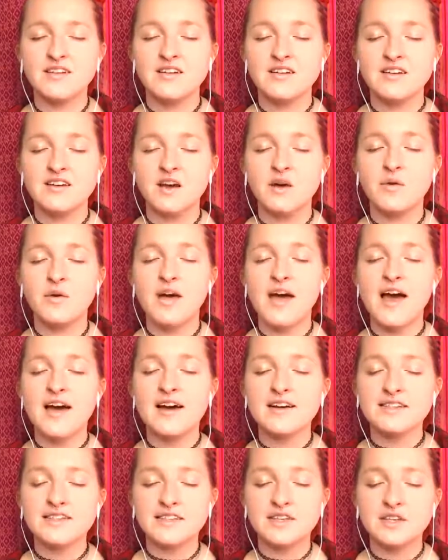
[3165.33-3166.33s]
We're
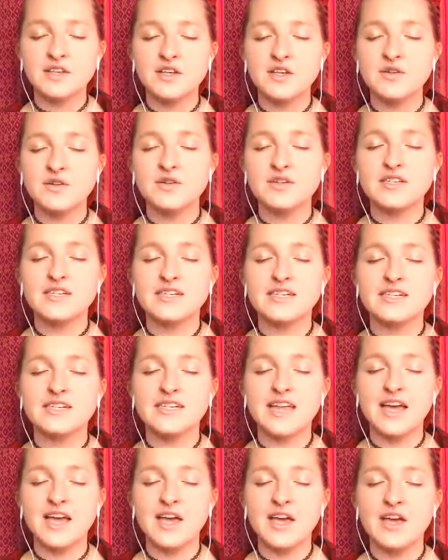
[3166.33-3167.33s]
asking you to
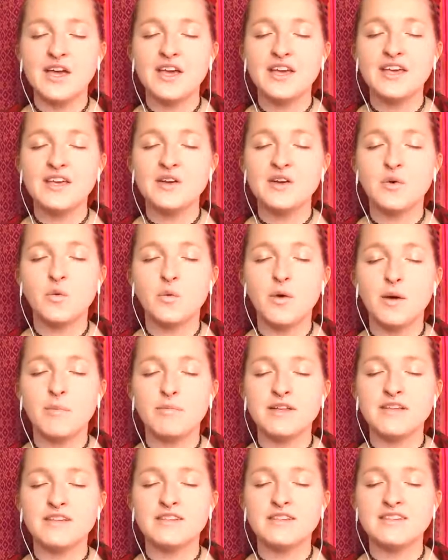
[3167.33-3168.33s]
lay your
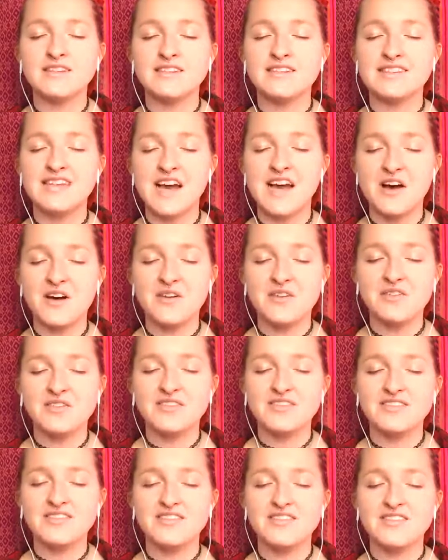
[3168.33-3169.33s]
weapons
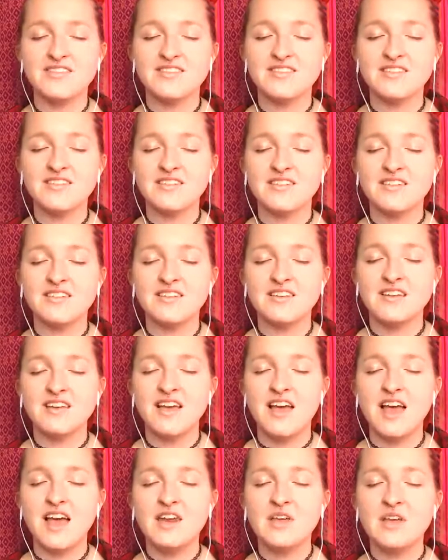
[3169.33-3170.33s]
down.
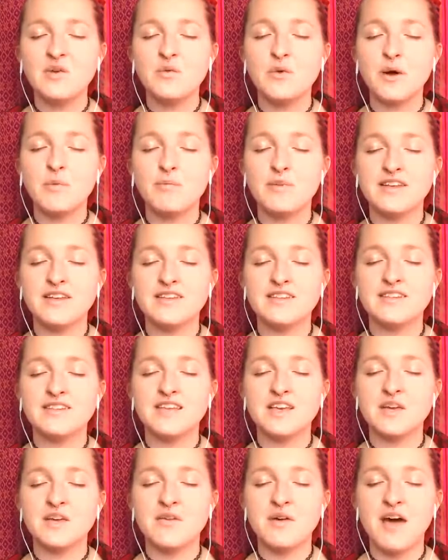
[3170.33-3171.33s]
Any weapons
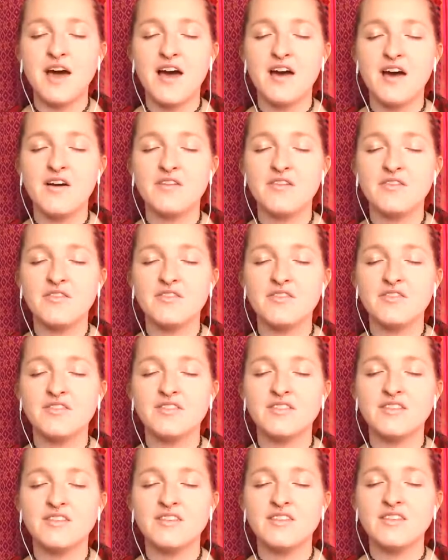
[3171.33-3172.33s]
that you have
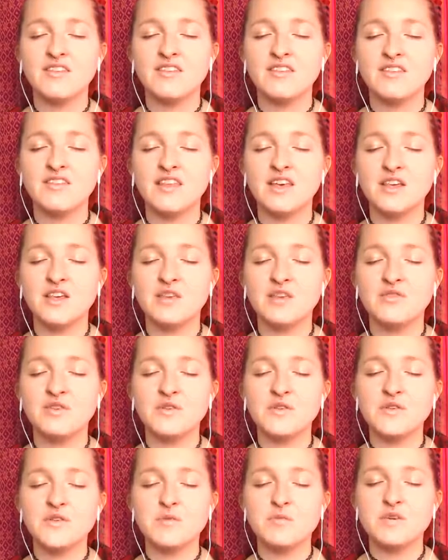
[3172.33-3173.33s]
that you've
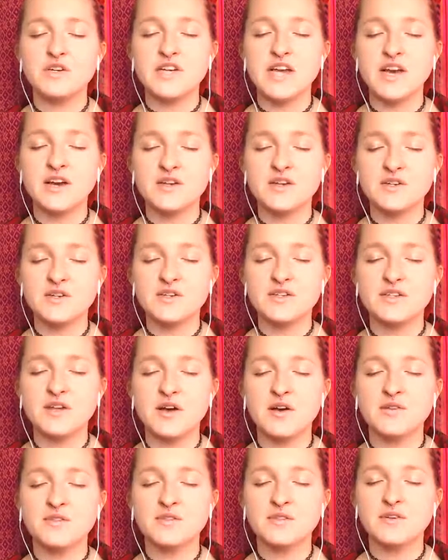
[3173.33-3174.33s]
used to protect
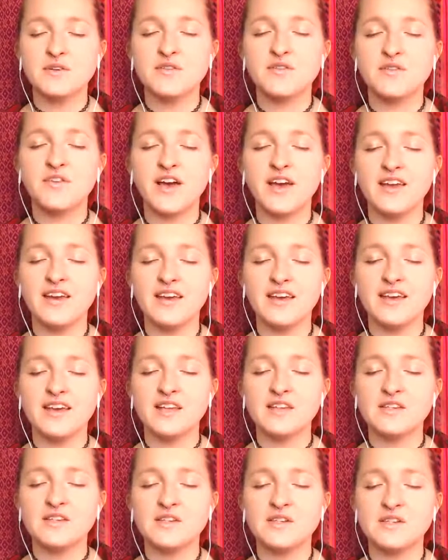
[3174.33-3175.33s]
yourselves or to fight
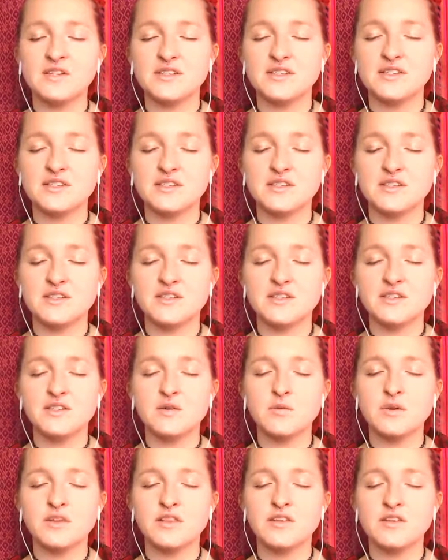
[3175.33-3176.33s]
against your sisters or
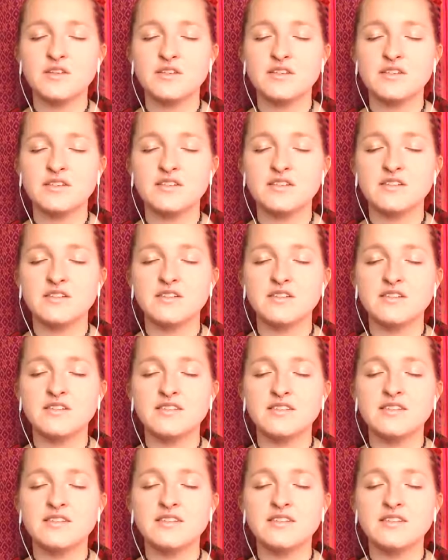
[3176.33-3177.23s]
with your sisters.